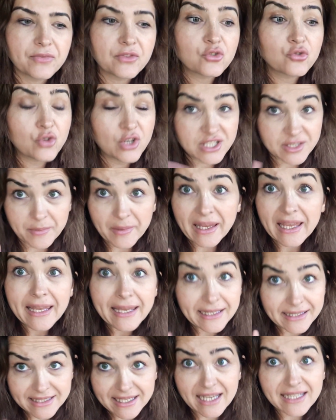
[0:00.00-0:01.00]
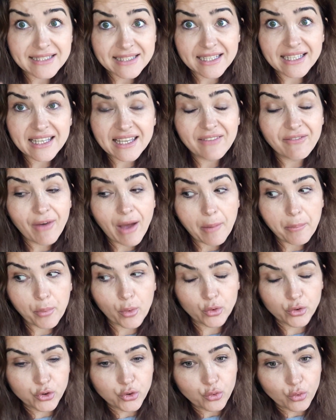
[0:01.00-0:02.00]
Trust me, he doesn't give up
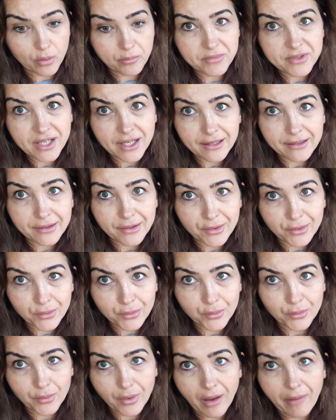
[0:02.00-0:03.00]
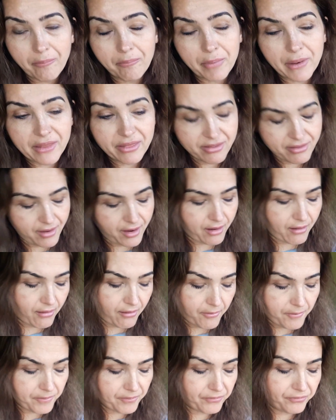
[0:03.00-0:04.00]
on you. I'm telling you, I've been there.
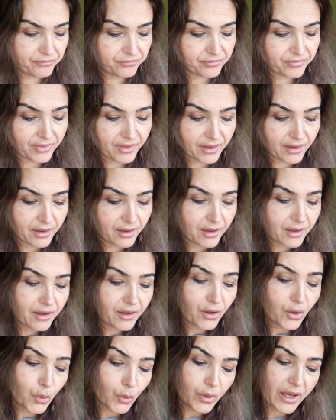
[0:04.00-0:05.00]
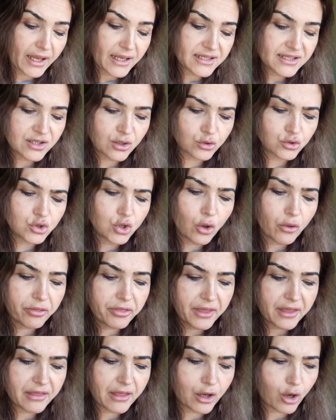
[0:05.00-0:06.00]
Okay, so don't
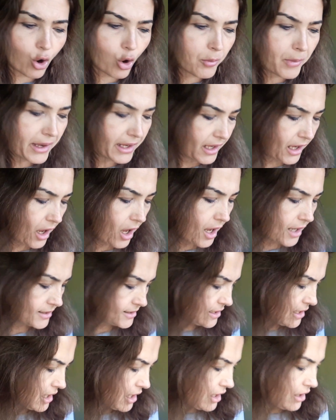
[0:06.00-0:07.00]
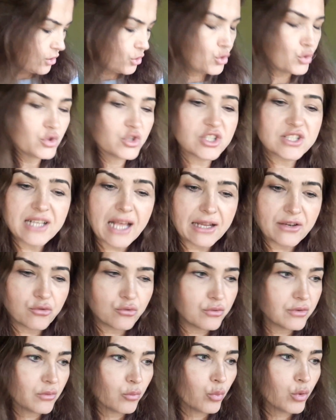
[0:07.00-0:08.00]
think that, oh my God, you just got
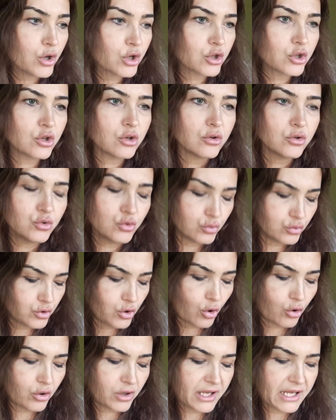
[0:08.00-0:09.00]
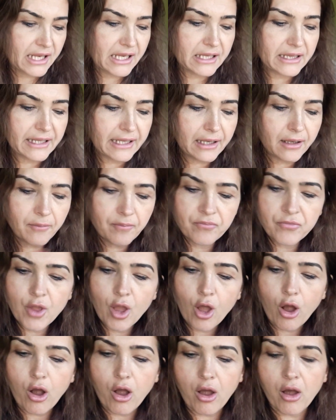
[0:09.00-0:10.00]
to do your healing
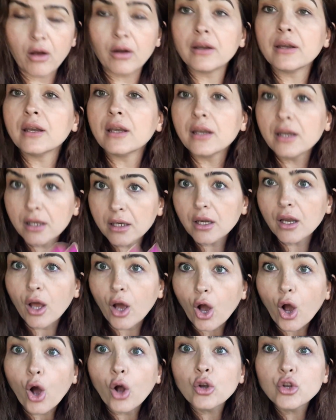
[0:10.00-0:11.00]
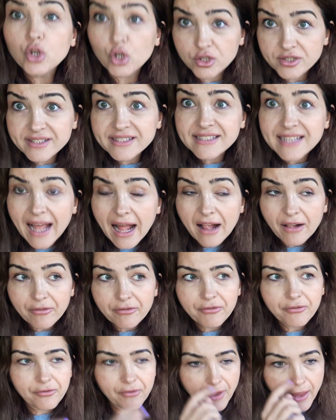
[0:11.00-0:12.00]
on
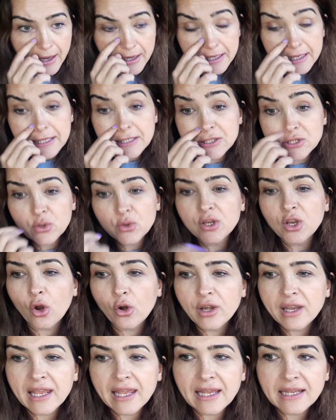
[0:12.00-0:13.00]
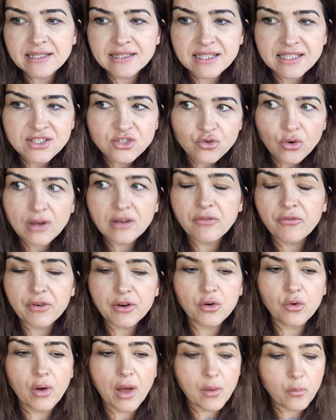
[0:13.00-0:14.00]
yourself, and he's doing on his. He's trying to
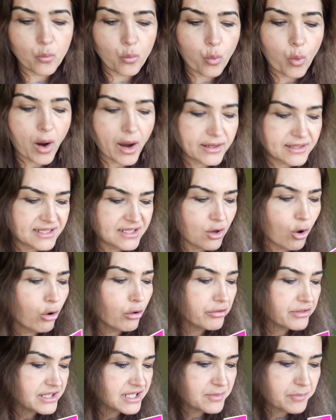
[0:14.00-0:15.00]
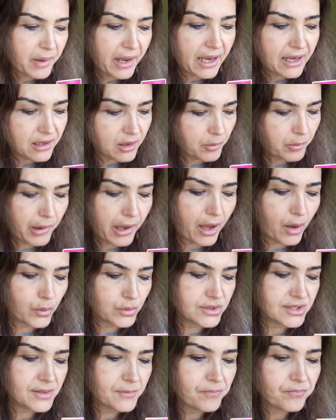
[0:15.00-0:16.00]
figure out what's all this pain
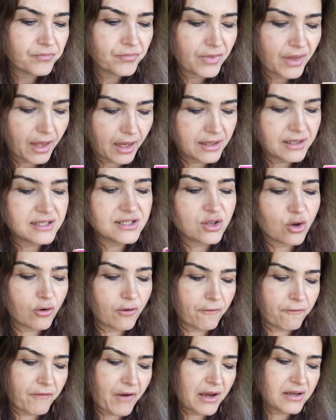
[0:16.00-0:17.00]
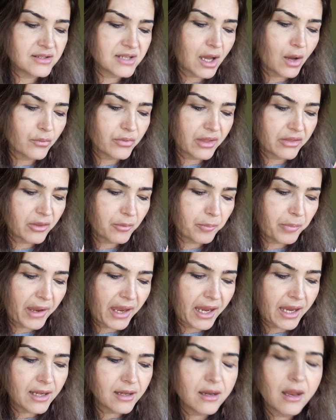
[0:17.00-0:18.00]
about, and he's going to find out that the
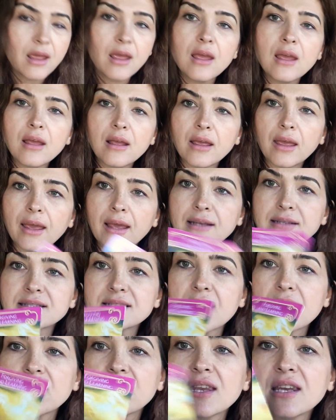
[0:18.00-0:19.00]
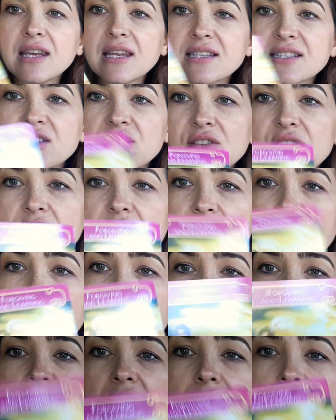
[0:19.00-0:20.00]
pain is that he needs to
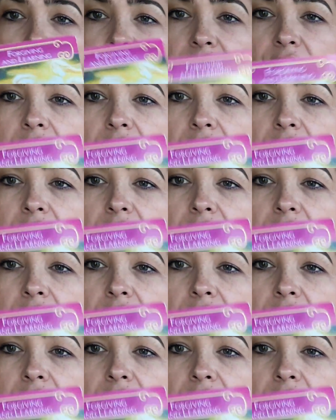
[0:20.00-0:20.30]
forgive.